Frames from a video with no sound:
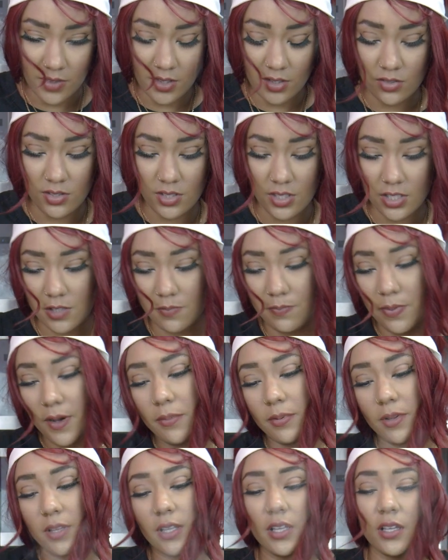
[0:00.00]
You see it's
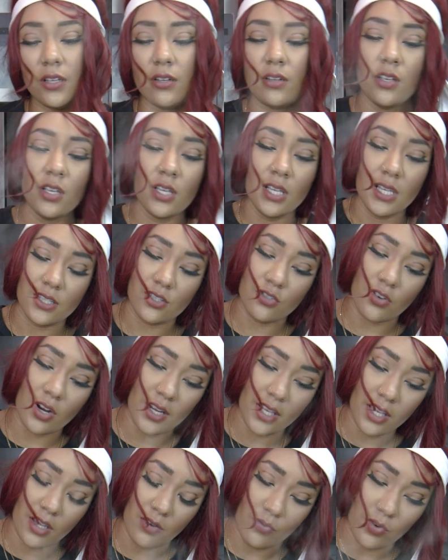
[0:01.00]
bubbling. It's
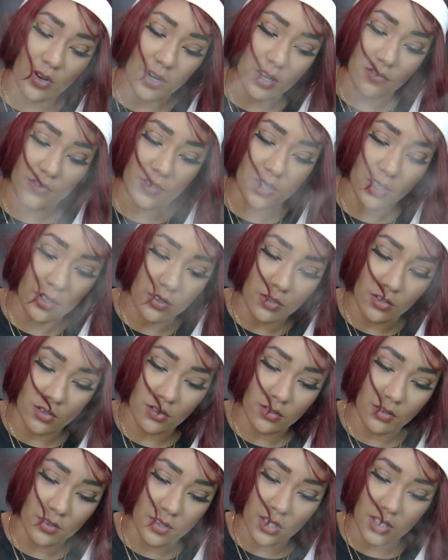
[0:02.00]
trying to get rid of
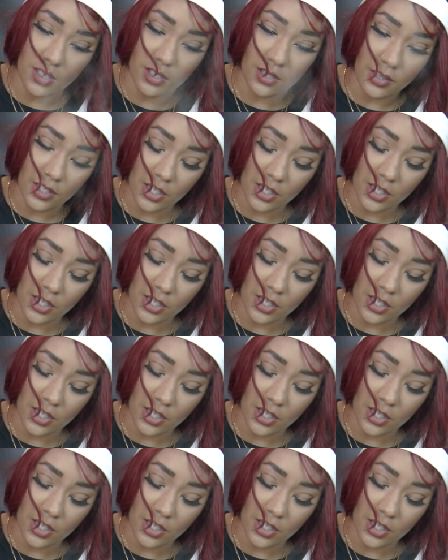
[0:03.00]
the